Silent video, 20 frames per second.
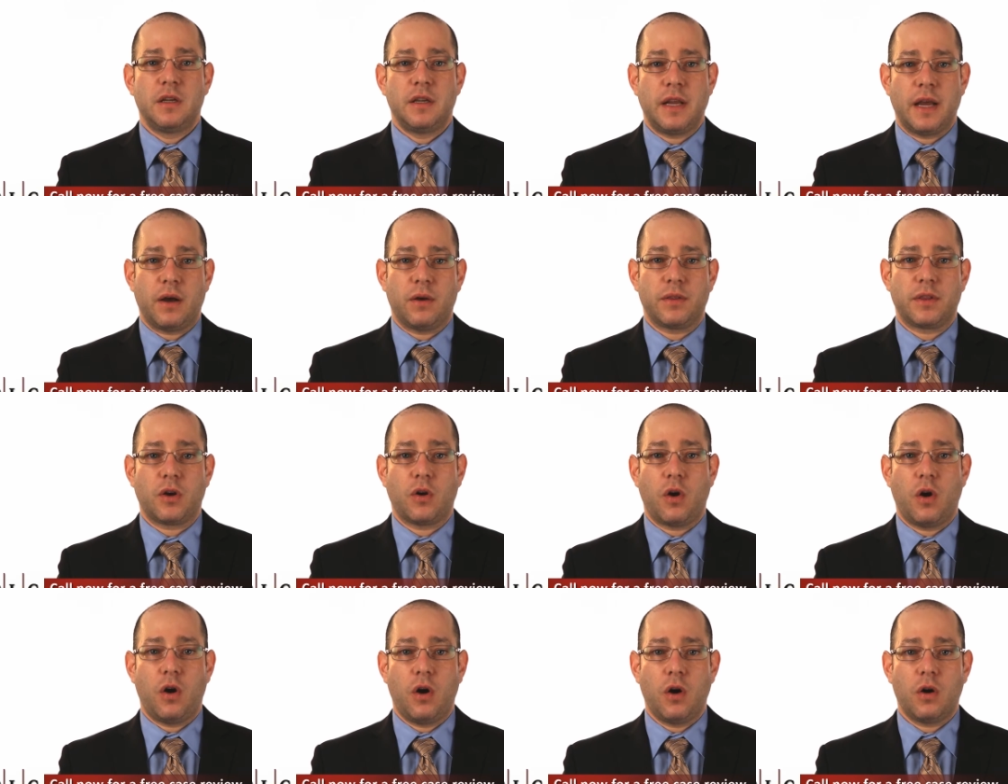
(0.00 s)
Now,
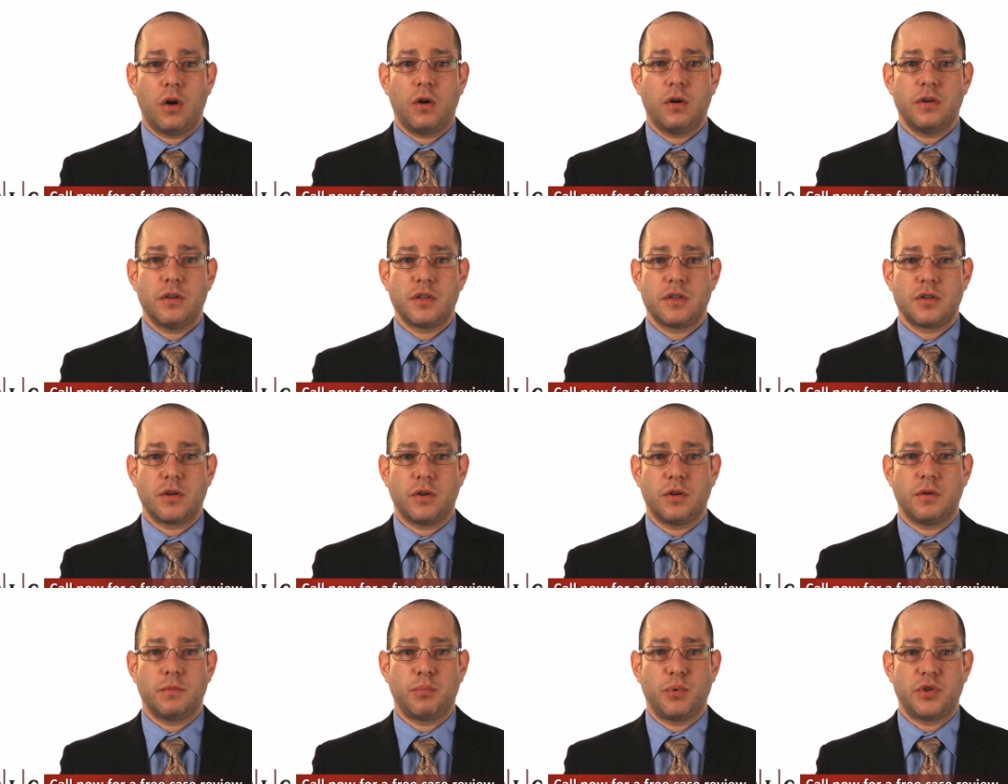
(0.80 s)
there are
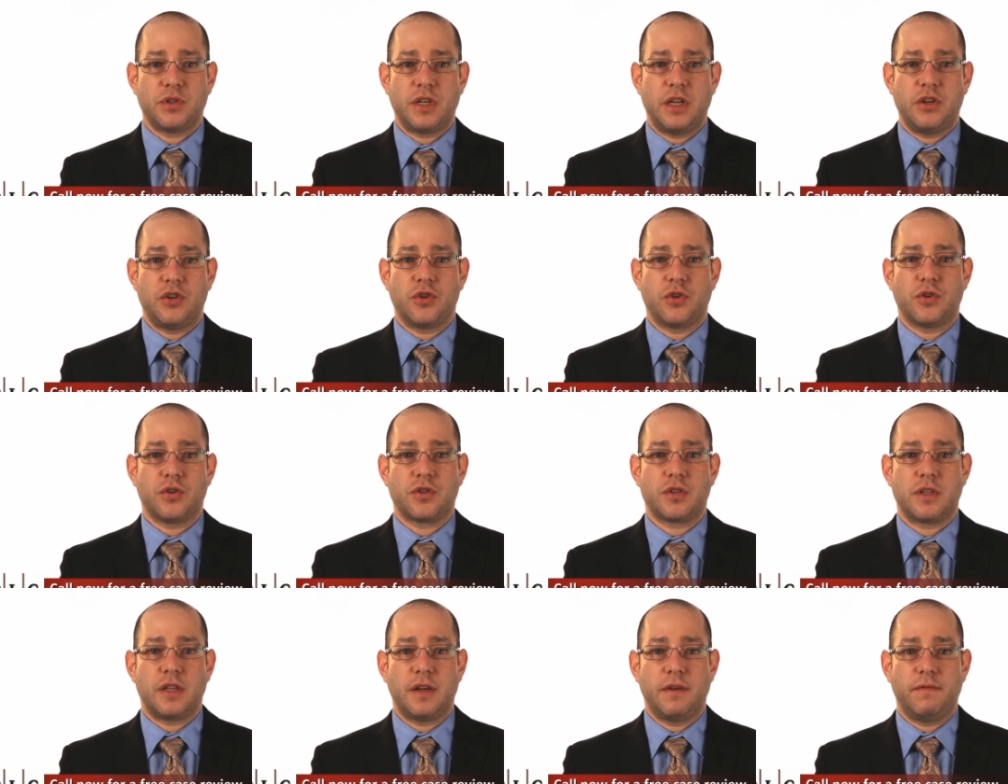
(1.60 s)
certain
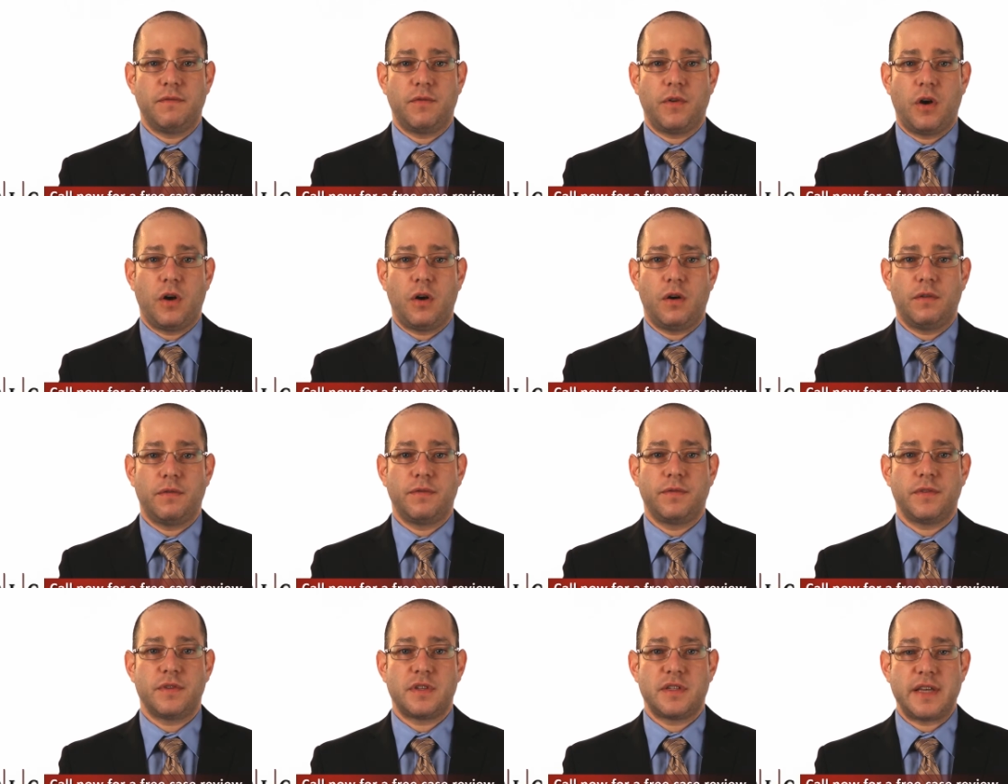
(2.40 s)
procedures that
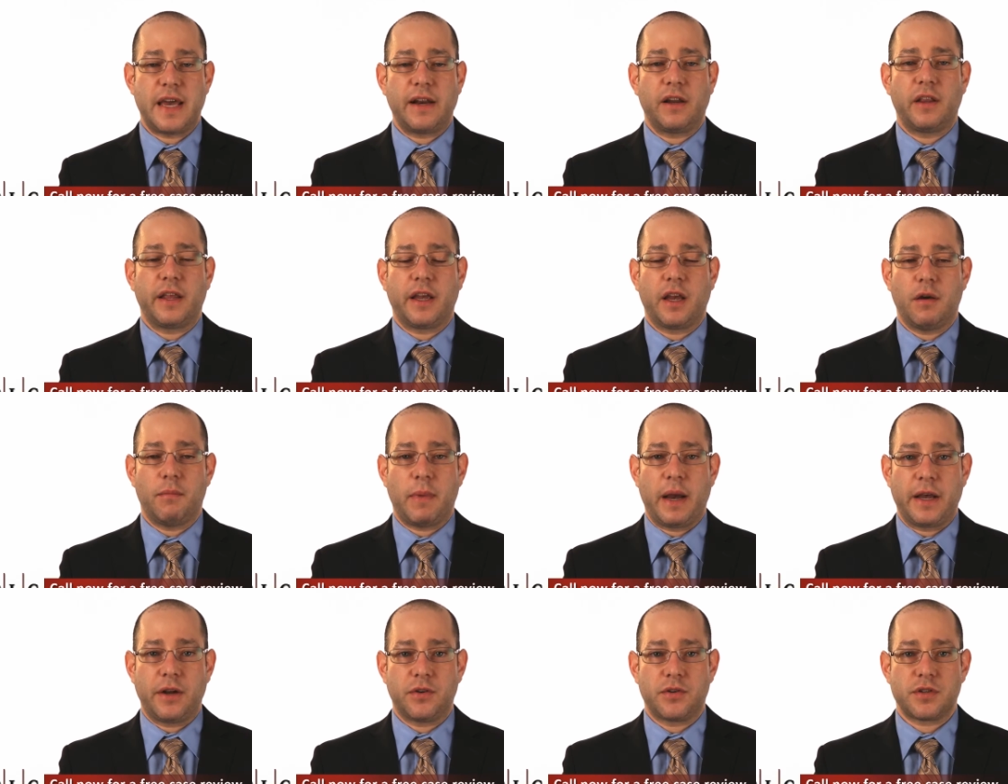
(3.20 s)
involve settling a
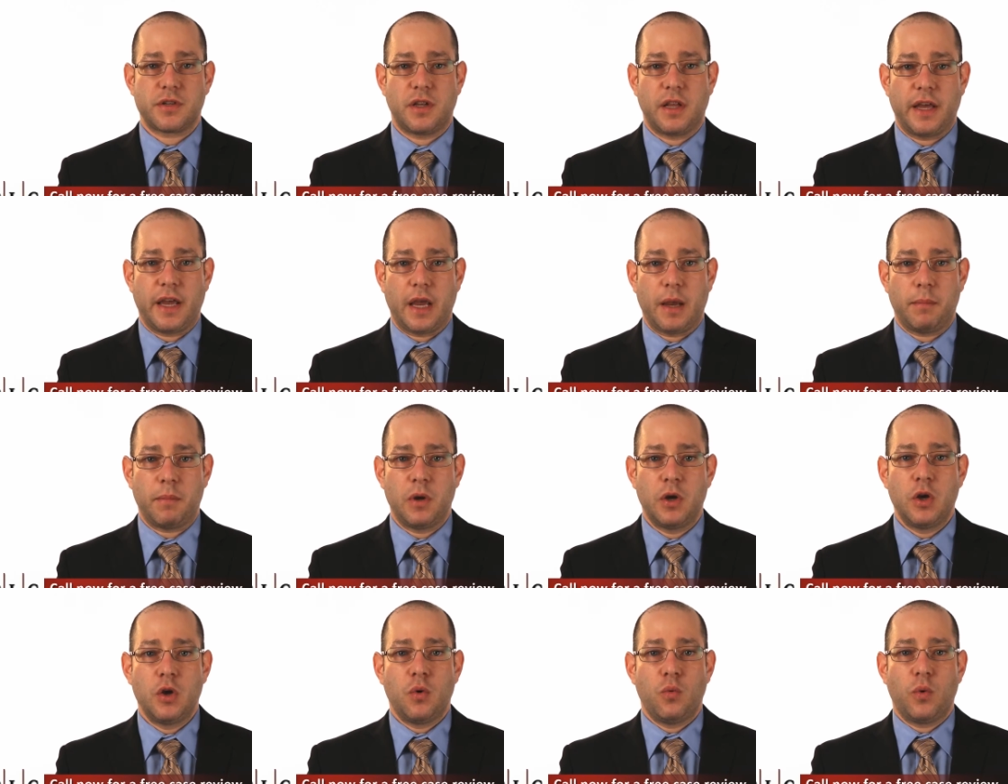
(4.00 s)
minor's claim